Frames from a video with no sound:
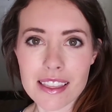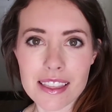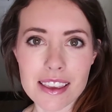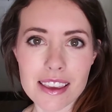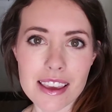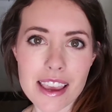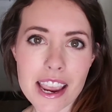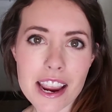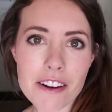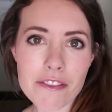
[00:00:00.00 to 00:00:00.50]

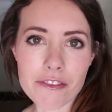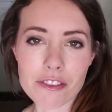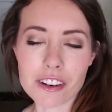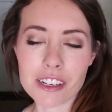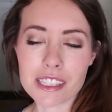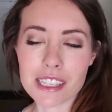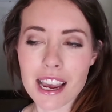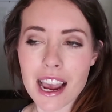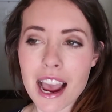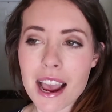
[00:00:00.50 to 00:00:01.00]
the Air
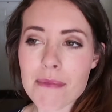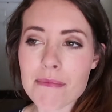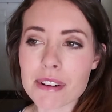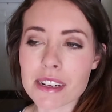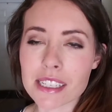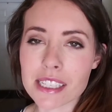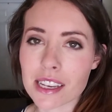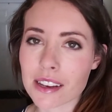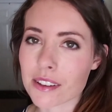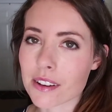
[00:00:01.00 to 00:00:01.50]
Force, I'm
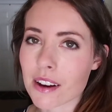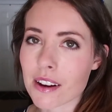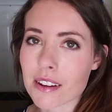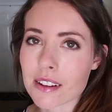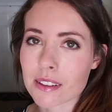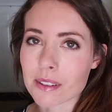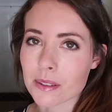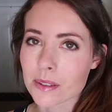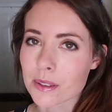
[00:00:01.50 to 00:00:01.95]
gonna tell y'all a